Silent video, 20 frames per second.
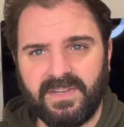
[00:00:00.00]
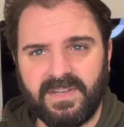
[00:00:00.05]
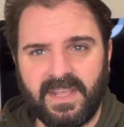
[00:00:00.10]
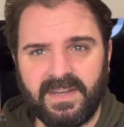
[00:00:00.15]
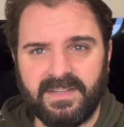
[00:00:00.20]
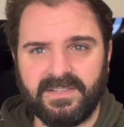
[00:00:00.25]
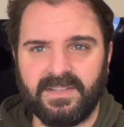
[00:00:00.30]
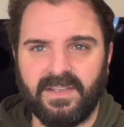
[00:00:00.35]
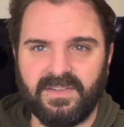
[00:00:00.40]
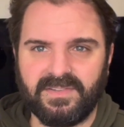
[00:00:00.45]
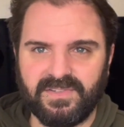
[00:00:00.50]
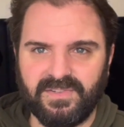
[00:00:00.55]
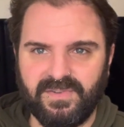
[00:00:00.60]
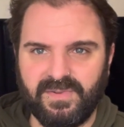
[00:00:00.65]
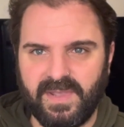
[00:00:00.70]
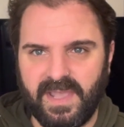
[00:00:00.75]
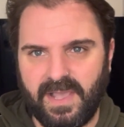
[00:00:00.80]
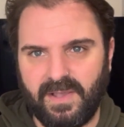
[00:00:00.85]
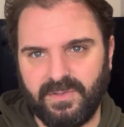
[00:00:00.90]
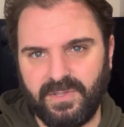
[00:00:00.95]
and it's asking you
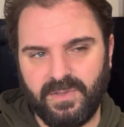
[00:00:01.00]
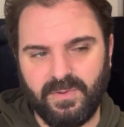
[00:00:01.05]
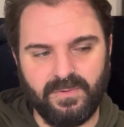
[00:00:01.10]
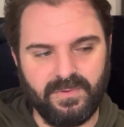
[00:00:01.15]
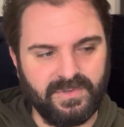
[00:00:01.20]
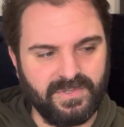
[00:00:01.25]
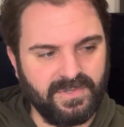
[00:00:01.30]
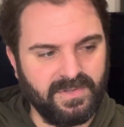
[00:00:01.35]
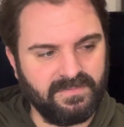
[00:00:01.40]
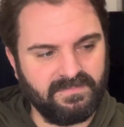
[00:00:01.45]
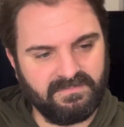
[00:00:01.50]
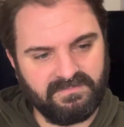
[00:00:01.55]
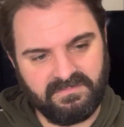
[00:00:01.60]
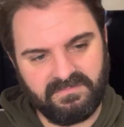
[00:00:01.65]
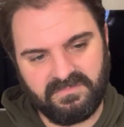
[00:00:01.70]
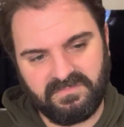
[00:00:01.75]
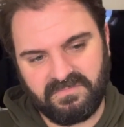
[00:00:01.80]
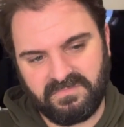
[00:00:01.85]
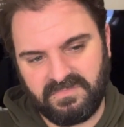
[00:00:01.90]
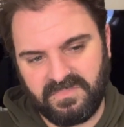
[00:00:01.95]
how you would,
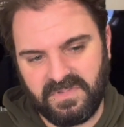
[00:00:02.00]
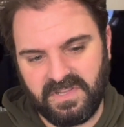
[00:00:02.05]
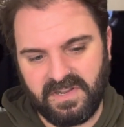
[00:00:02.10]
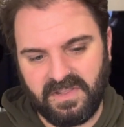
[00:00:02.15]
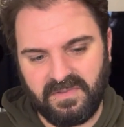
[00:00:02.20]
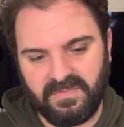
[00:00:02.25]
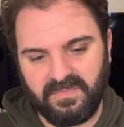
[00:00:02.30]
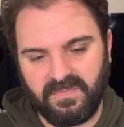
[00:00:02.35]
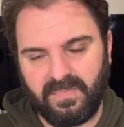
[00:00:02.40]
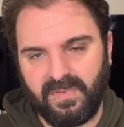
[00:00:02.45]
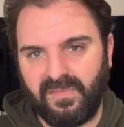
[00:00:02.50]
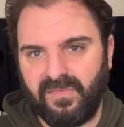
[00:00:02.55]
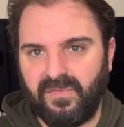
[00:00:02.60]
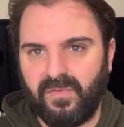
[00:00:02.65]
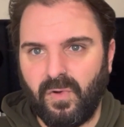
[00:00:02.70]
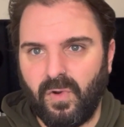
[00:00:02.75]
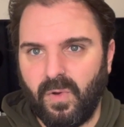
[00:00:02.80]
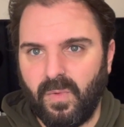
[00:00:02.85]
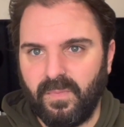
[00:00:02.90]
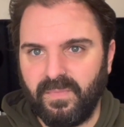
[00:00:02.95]

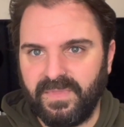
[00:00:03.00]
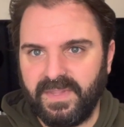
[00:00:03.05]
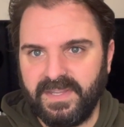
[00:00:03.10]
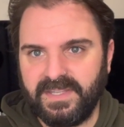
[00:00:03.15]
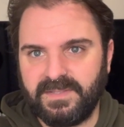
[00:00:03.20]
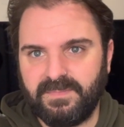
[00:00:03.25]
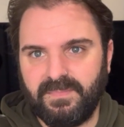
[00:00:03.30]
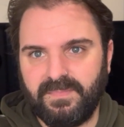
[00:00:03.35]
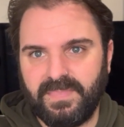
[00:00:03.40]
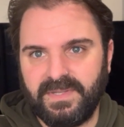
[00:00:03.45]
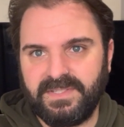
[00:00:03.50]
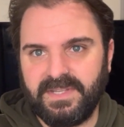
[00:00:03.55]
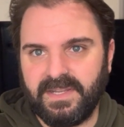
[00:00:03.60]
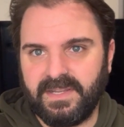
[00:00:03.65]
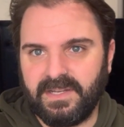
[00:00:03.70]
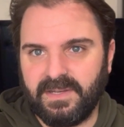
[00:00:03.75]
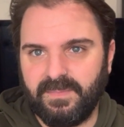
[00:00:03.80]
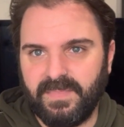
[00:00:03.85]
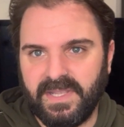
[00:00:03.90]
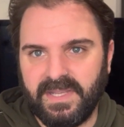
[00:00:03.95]
perform this
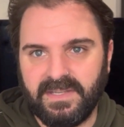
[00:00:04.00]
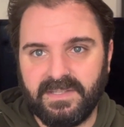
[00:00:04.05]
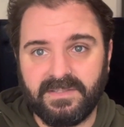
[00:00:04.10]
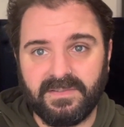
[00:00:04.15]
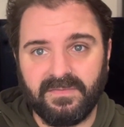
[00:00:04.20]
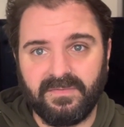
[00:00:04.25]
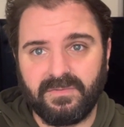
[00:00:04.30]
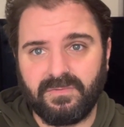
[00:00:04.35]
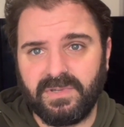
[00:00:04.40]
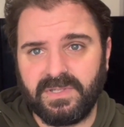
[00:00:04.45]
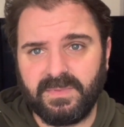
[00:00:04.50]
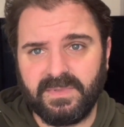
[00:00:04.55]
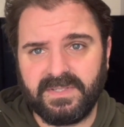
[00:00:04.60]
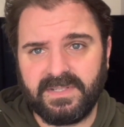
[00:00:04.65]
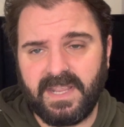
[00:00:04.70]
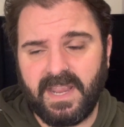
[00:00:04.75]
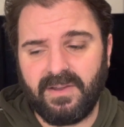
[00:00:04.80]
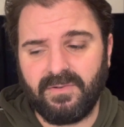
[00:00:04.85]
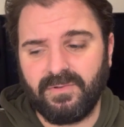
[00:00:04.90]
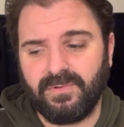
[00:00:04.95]
particular piece of Christmas
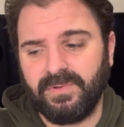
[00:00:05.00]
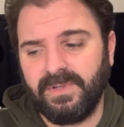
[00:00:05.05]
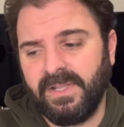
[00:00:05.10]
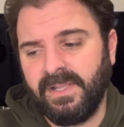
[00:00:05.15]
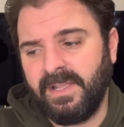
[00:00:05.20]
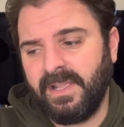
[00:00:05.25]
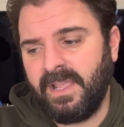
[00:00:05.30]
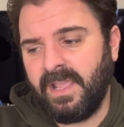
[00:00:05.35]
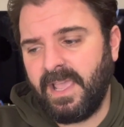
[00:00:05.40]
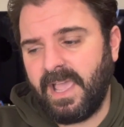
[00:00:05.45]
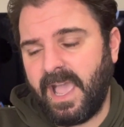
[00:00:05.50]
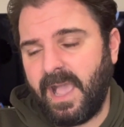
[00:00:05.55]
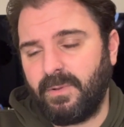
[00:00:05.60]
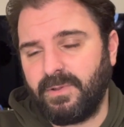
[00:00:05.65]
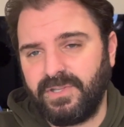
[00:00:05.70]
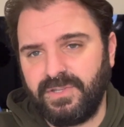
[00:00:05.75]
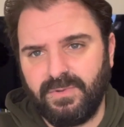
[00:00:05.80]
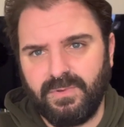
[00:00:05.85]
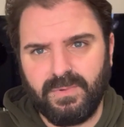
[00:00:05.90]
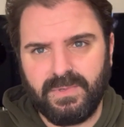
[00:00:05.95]
Carol, how
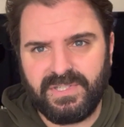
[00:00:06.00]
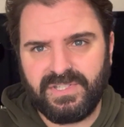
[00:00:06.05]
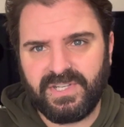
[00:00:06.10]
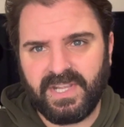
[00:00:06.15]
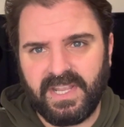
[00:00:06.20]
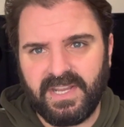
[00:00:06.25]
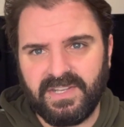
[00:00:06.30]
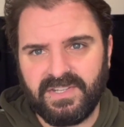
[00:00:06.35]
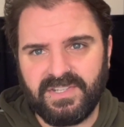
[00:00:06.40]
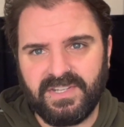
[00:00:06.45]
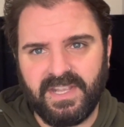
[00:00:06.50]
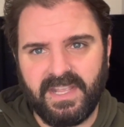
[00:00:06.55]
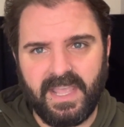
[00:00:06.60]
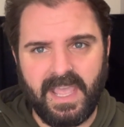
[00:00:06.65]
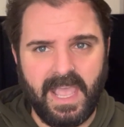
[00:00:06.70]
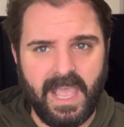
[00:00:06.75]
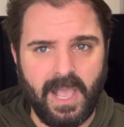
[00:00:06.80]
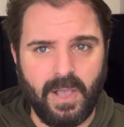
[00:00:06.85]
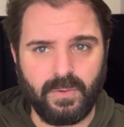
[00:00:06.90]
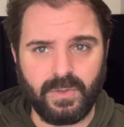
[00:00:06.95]
you would change it,
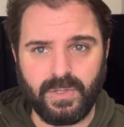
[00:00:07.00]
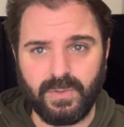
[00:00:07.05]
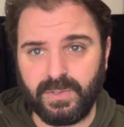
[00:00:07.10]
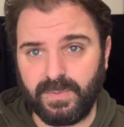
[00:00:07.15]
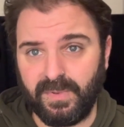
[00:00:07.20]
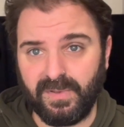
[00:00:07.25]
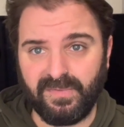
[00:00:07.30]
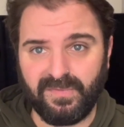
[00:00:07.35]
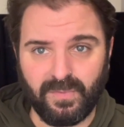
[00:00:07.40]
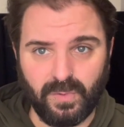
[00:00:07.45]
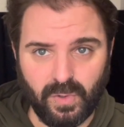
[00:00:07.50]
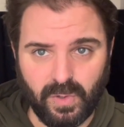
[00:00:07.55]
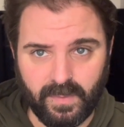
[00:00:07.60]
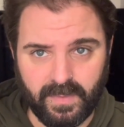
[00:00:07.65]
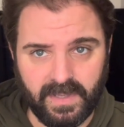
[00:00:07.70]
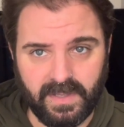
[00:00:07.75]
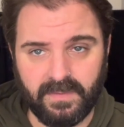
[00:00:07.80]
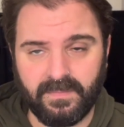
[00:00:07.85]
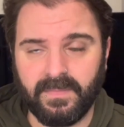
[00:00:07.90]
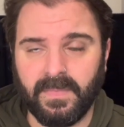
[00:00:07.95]
how you would perform
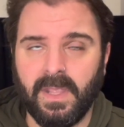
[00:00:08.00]
it.